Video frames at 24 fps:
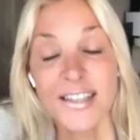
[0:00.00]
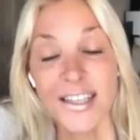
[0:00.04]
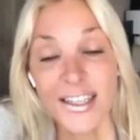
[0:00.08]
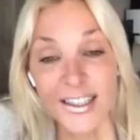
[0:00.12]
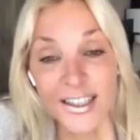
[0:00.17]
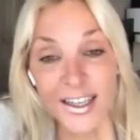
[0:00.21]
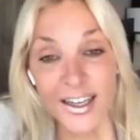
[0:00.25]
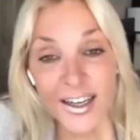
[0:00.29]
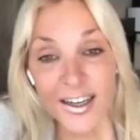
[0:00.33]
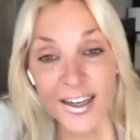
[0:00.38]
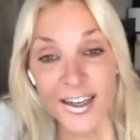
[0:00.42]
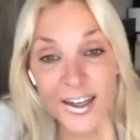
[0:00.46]

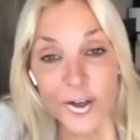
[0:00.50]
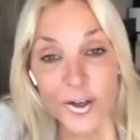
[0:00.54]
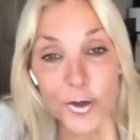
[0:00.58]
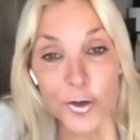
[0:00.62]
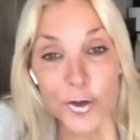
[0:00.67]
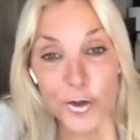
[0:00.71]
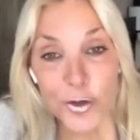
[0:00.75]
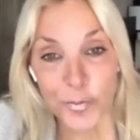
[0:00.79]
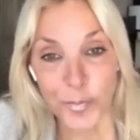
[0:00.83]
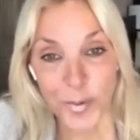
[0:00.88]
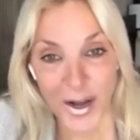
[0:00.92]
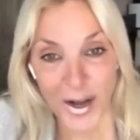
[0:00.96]
Tina
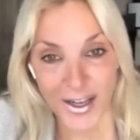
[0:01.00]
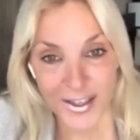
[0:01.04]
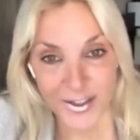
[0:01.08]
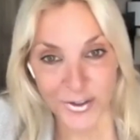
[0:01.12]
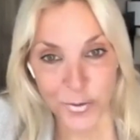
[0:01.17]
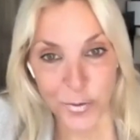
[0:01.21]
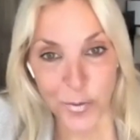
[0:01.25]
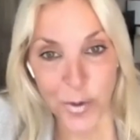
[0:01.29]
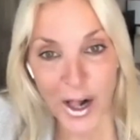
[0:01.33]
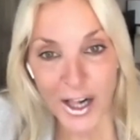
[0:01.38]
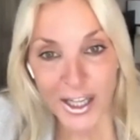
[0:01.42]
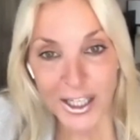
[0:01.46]

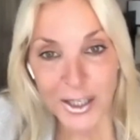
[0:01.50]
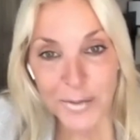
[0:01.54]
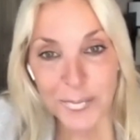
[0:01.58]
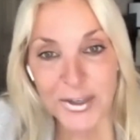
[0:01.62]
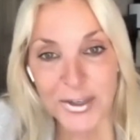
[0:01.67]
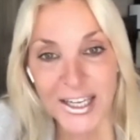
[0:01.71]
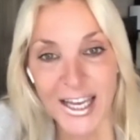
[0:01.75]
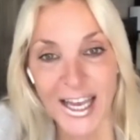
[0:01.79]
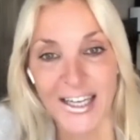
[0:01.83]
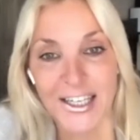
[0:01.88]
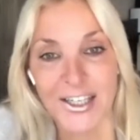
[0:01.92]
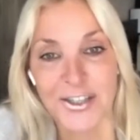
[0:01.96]
Kourpas, welcome
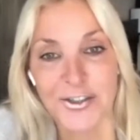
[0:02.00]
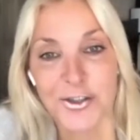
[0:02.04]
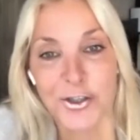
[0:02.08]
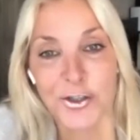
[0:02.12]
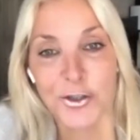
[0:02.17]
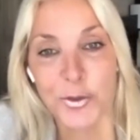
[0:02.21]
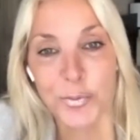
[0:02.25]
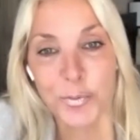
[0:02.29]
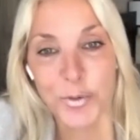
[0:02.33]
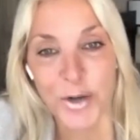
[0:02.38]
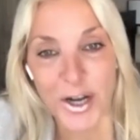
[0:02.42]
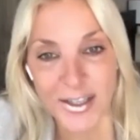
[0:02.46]
again as the
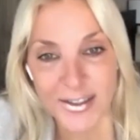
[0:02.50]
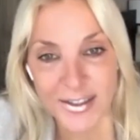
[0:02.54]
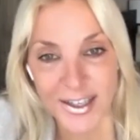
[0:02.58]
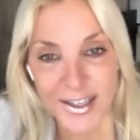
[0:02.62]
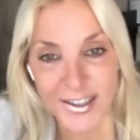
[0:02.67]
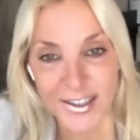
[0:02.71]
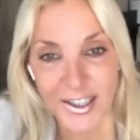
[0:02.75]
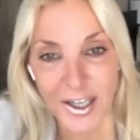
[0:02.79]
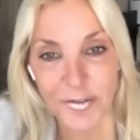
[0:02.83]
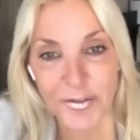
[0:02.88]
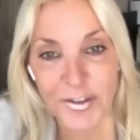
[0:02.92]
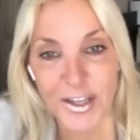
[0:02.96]
new
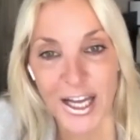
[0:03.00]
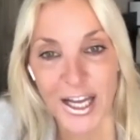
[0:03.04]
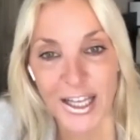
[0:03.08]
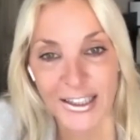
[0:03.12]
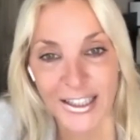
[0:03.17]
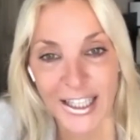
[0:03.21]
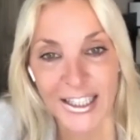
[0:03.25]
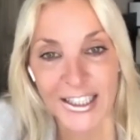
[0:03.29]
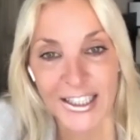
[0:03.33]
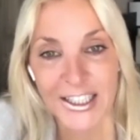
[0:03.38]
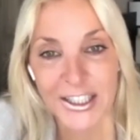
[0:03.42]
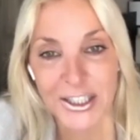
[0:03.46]
president of the
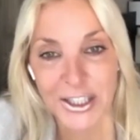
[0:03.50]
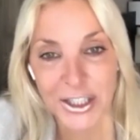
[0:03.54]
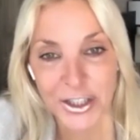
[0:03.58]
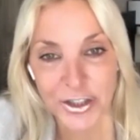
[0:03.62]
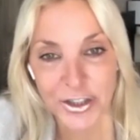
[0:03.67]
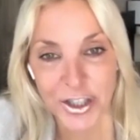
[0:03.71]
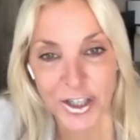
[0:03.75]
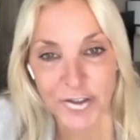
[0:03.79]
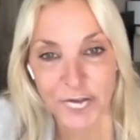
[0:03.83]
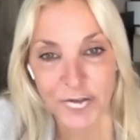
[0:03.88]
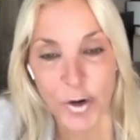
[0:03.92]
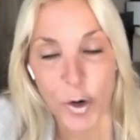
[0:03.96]
Hellenic
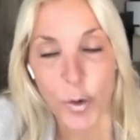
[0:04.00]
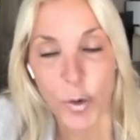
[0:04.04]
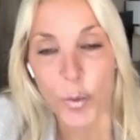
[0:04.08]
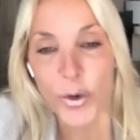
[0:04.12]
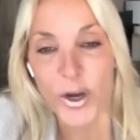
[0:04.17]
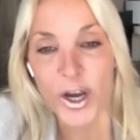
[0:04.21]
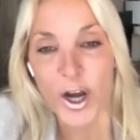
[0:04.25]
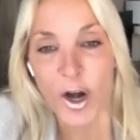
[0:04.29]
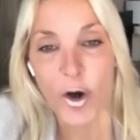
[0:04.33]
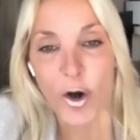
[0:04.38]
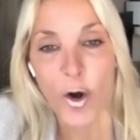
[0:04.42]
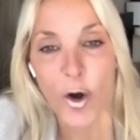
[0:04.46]
Initiative.
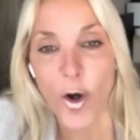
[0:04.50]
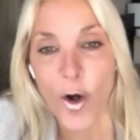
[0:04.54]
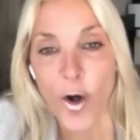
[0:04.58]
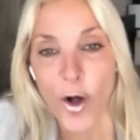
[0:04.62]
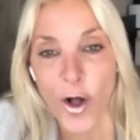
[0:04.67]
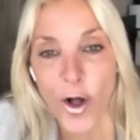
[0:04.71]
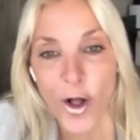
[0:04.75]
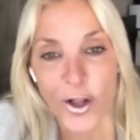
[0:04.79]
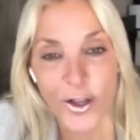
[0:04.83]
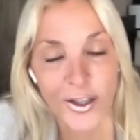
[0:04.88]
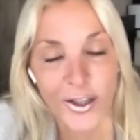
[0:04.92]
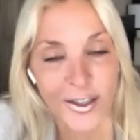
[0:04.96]
We are
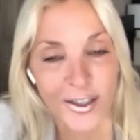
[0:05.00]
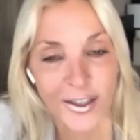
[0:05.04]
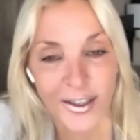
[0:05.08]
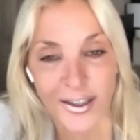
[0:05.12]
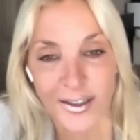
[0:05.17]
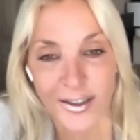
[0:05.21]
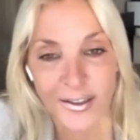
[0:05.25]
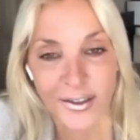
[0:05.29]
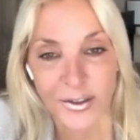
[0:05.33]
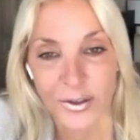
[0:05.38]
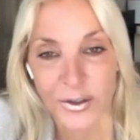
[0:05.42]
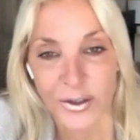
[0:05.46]
all
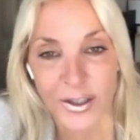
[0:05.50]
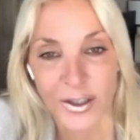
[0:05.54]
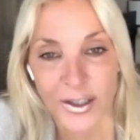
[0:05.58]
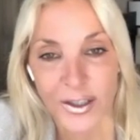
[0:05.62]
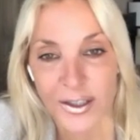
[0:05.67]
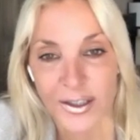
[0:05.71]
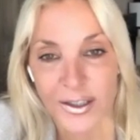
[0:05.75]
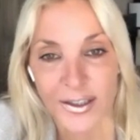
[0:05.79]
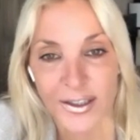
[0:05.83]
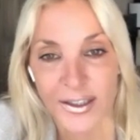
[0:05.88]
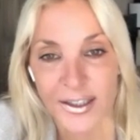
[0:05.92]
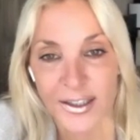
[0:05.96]

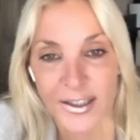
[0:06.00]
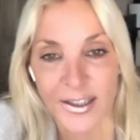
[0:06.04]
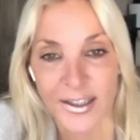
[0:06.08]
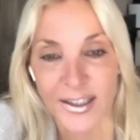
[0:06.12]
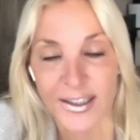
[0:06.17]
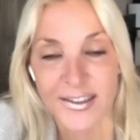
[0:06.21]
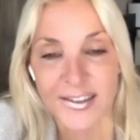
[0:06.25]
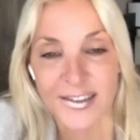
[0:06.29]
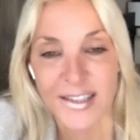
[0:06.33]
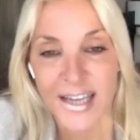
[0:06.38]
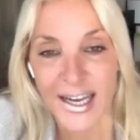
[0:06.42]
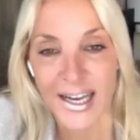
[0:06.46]

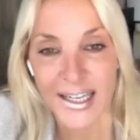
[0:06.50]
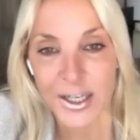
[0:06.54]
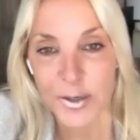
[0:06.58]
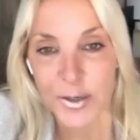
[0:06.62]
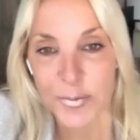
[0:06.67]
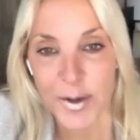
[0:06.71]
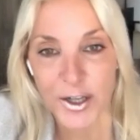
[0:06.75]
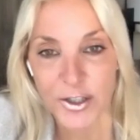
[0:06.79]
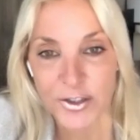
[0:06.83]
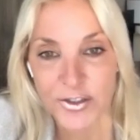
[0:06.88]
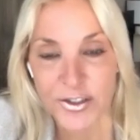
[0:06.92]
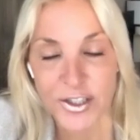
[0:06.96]
excited
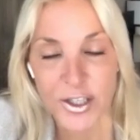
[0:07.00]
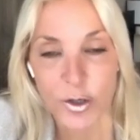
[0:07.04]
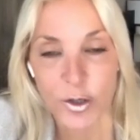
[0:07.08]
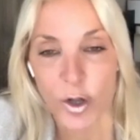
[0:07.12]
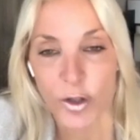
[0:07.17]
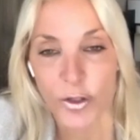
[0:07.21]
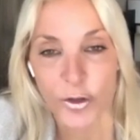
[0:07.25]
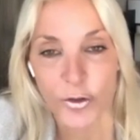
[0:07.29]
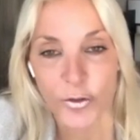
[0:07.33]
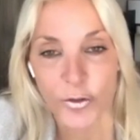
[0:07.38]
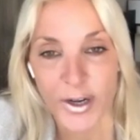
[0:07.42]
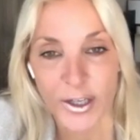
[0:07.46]
about seeing
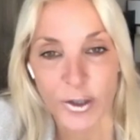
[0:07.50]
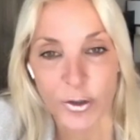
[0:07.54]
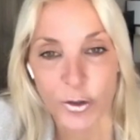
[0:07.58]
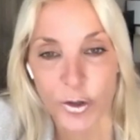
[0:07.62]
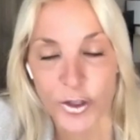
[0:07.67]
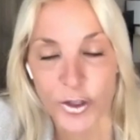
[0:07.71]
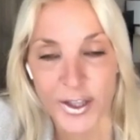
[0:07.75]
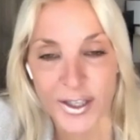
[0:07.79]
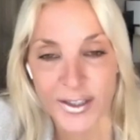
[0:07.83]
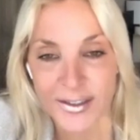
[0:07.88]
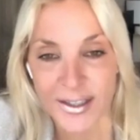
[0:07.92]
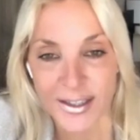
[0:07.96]
all the great
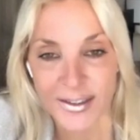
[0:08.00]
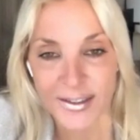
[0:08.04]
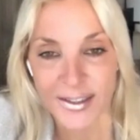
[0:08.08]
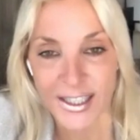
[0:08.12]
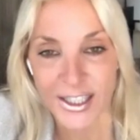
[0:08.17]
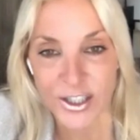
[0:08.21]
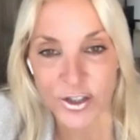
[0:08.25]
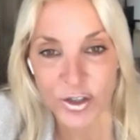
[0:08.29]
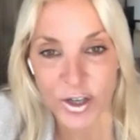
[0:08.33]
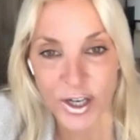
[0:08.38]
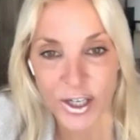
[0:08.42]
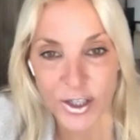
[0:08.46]
new things that
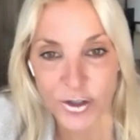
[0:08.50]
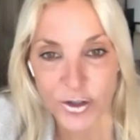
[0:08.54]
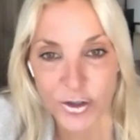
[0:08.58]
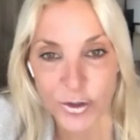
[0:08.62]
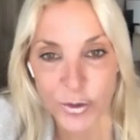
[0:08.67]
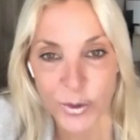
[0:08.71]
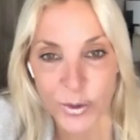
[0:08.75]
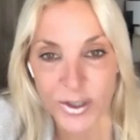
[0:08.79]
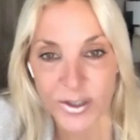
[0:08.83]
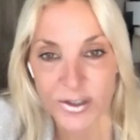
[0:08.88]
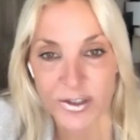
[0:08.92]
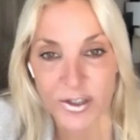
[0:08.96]
THI is
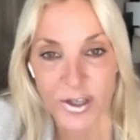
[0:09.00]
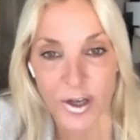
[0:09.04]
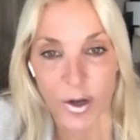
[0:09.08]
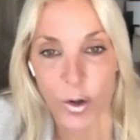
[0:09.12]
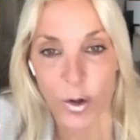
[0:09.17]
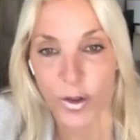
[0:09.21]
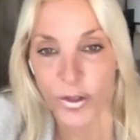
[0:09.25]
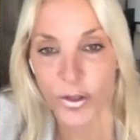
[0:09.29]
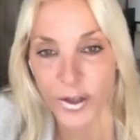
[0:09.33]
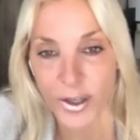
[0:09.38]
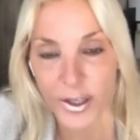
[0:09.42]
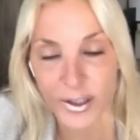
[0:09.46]
doing
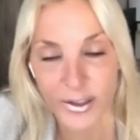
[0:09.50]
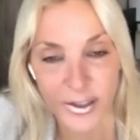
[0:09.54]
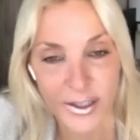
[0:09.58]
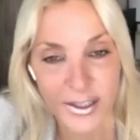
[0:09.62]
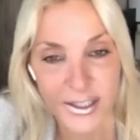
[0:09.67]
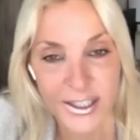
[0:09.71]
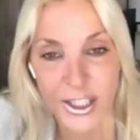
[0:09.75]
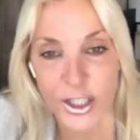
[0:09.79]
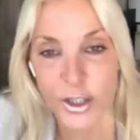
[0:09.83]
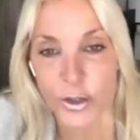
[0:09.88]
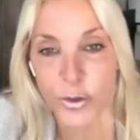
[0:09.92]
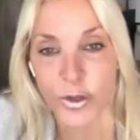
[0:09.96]
and
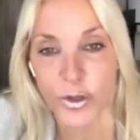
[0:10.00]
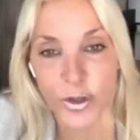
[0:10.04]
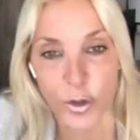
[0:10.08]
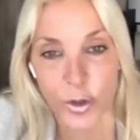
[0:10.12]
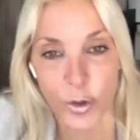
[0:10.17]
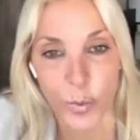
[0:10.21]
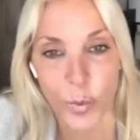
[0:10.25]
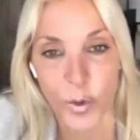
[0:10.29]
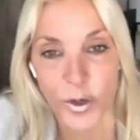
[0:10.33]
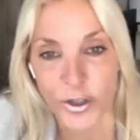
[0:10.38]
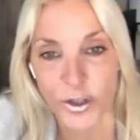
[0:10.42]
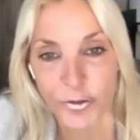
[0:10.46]
continuing
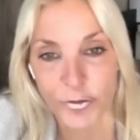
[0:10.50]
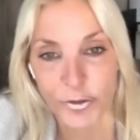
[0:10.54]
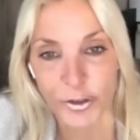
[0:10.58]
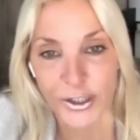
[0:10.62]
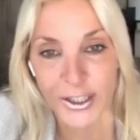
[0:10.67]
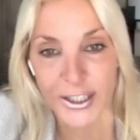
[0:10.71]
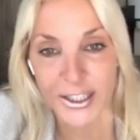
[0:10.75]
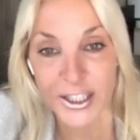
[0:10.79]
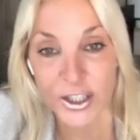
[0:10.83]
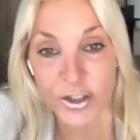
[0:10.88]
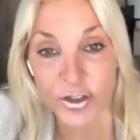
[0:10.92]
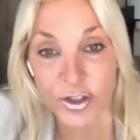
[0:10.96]
your
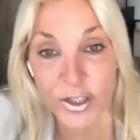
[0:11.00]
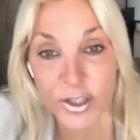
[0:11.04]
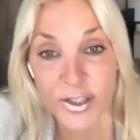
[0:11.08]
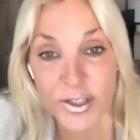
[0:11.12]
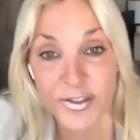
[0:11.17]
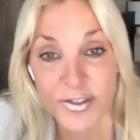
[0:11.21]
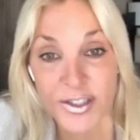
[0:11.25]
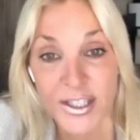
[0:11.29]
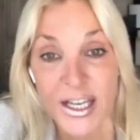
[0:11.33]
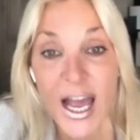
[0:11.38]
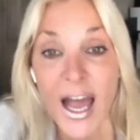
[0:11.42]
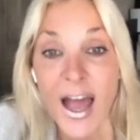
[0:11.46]
wonderful
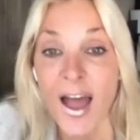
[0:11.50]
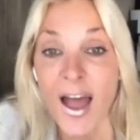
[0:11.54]
initiatives.